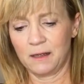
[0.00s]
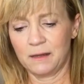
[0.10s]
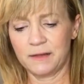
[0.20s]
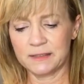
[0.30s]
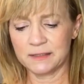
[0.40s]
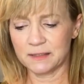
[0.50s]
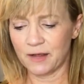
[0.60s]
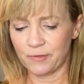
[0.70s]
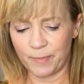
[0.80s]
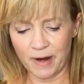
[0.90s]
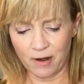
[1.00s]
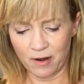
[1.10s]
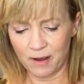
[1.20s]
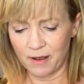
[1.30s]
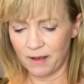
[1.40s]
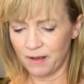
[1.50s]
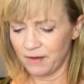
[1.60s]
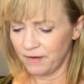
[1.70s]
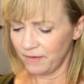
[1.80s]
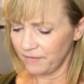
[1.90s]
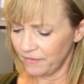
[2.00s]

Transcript: This is another pair of